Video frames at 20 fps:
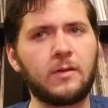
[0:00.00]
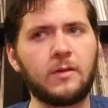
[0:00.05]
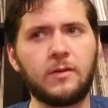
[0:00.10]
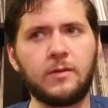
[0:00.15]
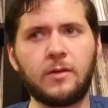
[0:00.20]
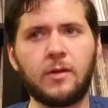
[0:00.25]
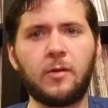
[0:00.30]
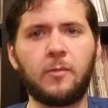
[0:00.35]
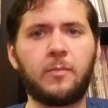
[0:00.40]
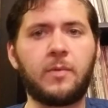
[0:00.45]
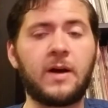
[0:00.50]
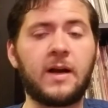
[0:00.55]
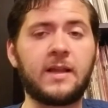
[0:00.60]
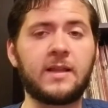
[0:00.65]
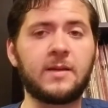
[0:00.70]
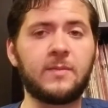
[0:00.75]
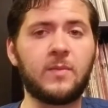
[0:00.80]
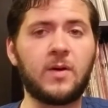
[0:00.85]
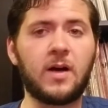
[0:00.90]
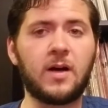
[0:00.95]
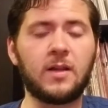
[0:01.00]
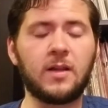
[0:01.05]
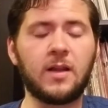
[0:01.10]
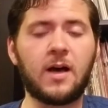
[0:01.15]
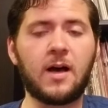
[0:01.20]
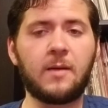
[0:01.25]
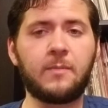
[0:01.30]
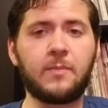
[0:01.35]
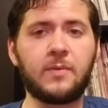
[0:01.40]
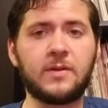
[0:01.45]
they'll buy them all
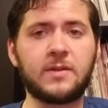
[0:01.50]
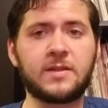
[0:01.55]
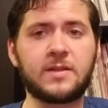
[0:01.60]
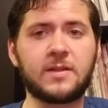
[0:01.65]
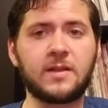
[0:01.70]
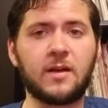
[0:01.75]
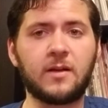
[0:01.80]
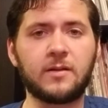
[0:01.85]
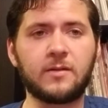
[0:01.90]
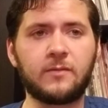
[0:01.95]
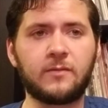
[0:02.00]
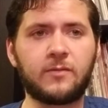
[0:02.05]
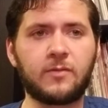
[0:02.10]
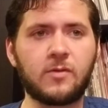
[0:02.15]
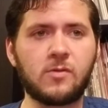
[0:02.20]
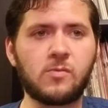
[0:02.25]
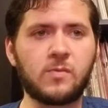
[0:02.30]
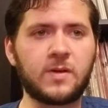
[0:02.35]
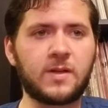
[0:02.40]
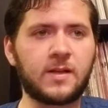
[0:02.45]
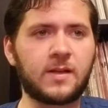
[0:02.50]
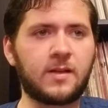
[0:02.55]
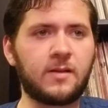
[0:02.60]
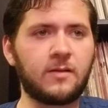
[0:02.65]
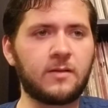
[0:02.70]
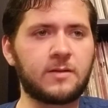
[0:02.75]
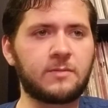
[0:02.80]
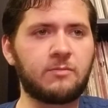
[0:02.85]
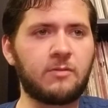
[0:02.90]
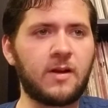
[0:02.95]
up and sell them for a
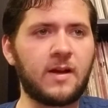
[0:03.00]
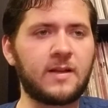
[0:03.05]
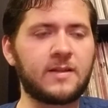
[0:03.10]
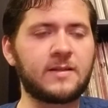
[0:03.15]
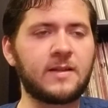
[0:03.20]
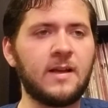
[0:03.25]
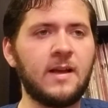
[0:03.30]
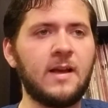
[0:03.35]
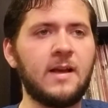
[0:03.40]
ridiculous price.